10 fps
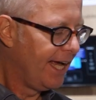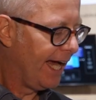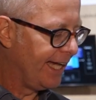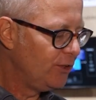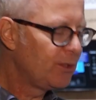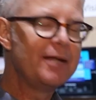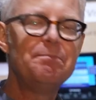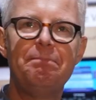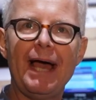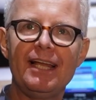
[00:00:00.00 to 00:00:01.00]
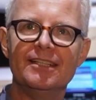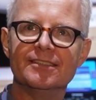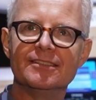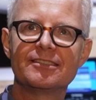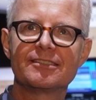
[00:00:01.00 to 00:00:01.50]
and you can
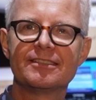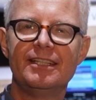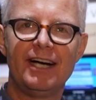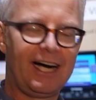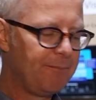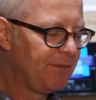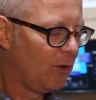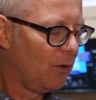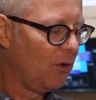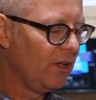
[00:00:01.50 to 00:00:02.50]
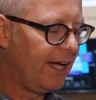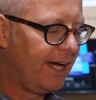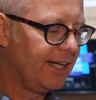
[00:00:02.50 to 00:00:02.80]
balance the whole